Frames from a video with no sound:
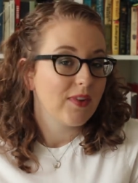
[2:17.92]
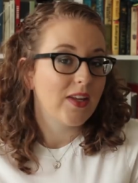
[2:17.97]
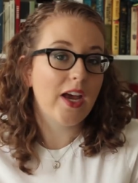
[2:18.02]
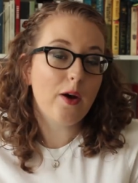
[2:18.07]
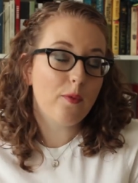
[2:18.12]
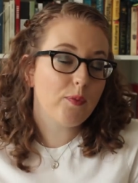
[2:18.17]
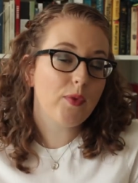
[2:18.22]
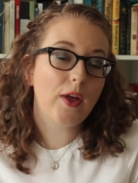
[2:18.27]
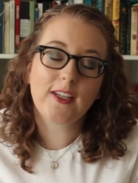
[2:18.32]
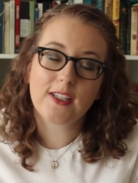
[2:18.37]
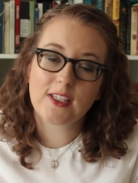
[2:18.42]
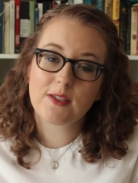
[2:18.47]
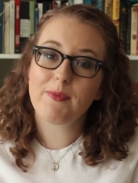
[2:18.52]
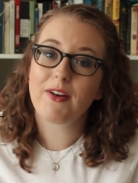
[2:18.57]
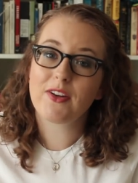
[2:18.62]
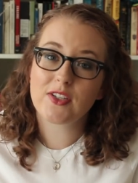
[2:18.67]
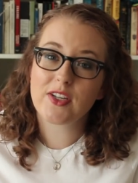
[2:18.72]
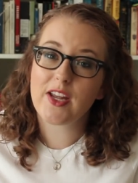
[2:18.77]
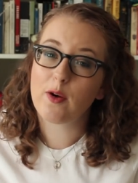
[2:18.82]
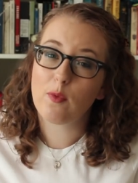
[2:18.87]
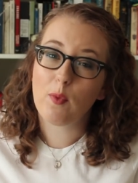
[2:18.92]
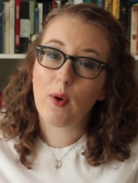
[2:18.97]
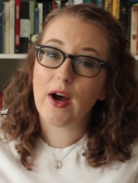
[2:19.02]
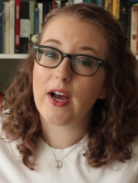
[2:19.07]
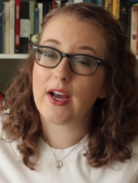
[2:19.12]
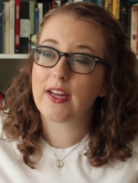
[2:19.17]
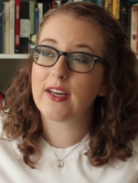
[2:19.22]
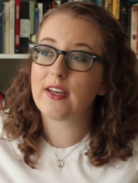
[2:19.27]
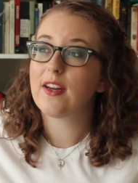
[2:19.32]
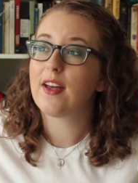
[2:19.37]
yep, that smells like
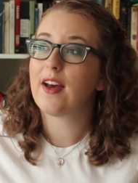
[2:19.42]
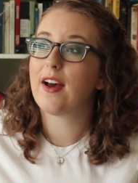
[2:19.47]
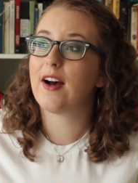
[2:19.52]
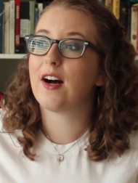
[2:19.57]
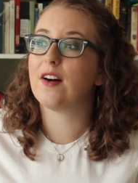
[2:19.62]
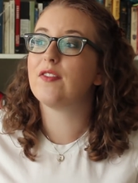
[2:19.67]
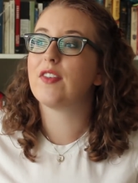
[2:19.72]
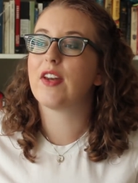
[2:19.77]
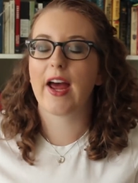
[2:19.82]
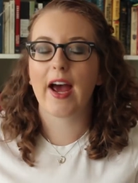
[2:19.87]
wine, um,